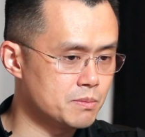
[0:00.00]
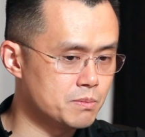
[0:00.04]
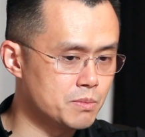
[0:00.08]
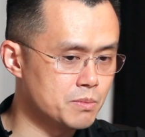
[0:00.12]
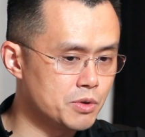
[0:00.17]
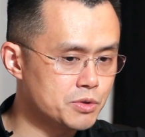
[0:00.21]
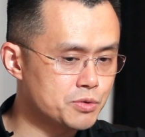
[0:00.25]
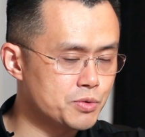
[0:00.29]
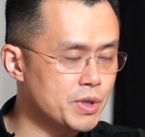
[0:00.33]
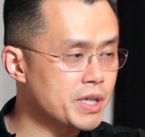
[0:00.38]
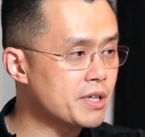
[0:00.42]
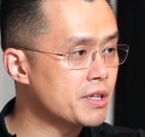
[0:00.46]

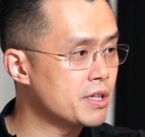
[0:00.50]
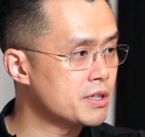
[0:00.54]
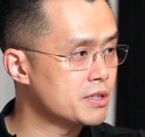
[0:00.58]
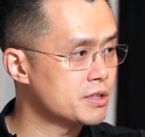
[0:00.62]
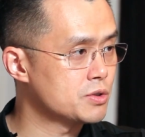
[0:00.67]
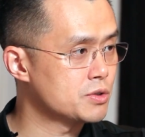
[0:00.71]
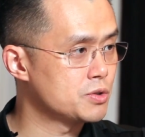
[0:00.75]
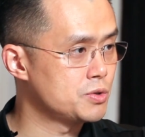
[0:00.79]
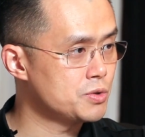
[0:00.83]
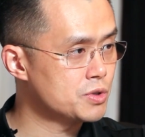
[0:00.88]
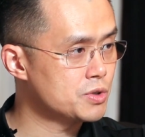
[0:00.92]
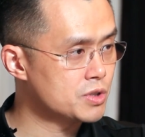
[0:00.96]
most
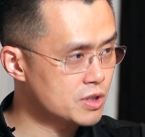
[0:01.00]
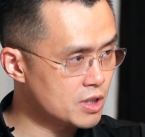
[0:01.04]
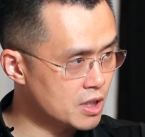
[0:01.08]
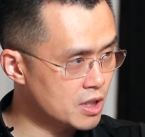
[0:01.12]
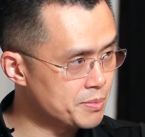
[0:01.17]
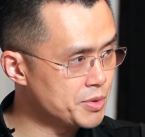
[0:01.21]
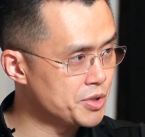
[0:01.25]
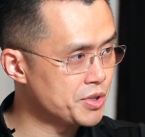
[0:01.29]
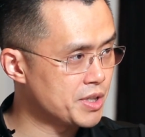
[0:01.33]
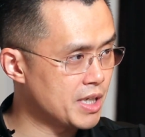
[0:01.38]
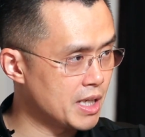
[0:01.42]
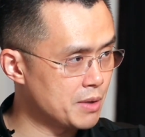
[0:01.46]
regulators do
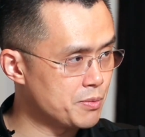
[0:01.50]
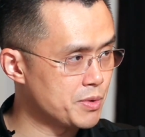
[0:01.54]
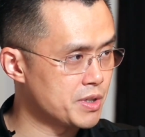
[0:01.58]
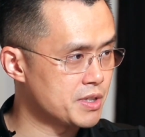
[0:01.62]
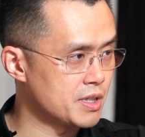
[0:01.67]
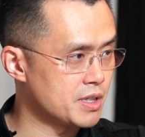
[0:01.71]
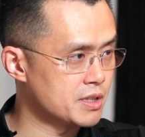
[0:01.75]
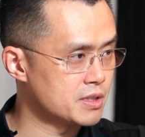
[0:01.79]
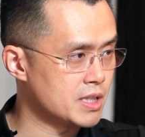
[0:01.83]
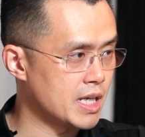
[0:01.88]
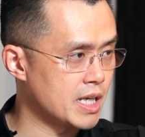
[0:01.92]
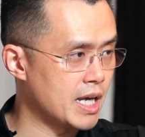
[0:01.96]
communicate
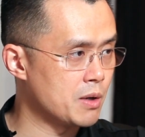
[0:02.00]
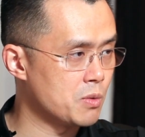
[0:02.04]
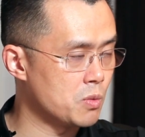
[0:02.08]
with us,